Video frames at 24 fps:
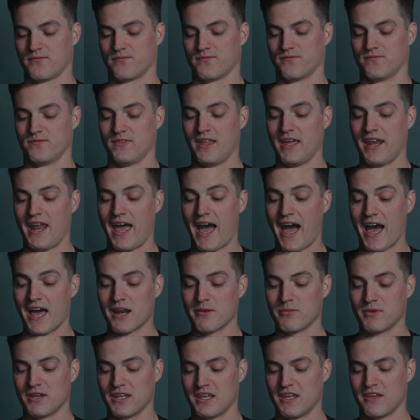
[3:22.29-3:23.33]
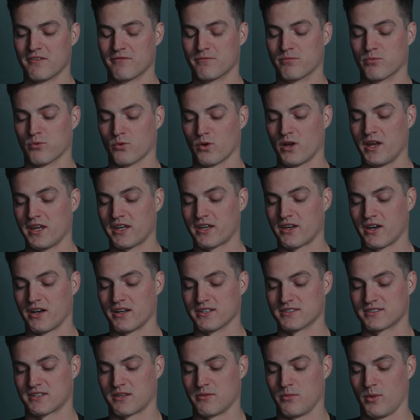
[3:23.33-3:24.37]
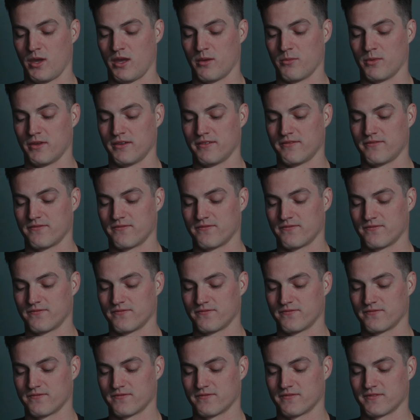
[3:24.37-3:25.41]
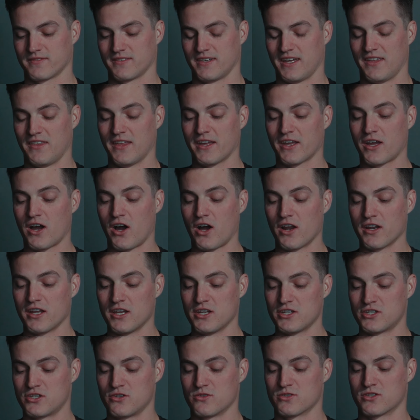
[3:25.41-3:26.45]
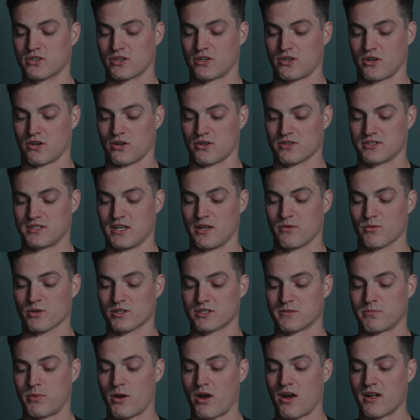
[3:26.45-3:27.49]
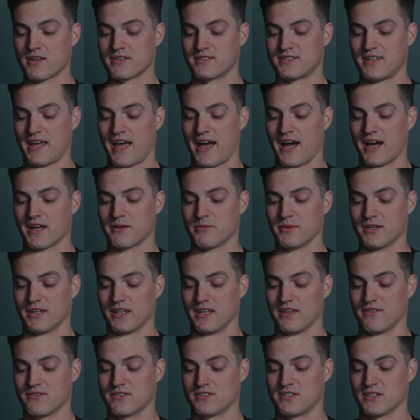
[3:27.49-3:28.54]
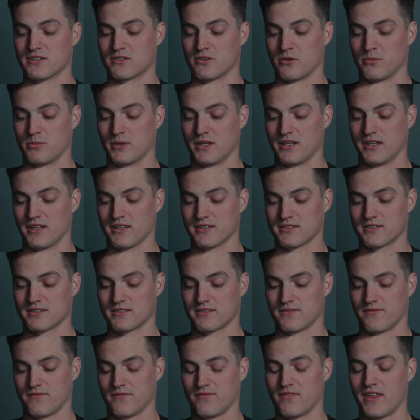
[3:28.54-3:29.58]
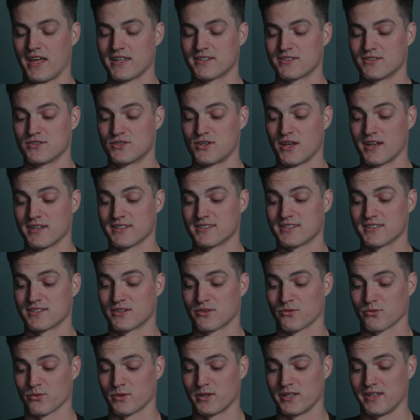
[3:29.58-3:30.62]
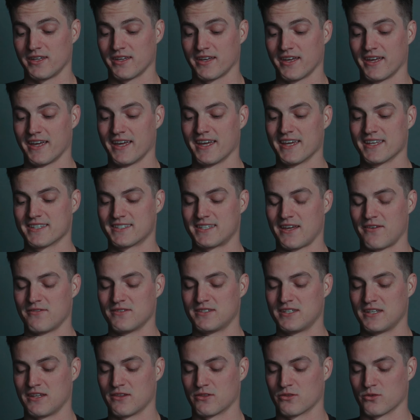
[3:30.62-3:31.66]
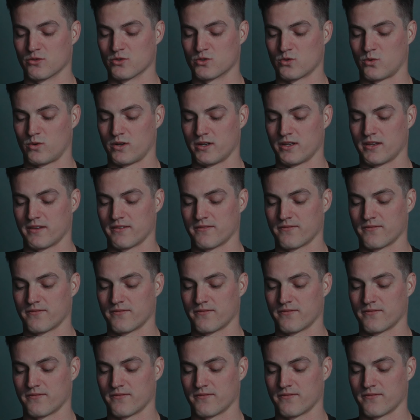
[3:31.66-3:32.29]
And then Adam and Eve break God's commandment. And then God issues a curse in response to Adam and Eve's disobedience. And that's in Genesis 3:17-20.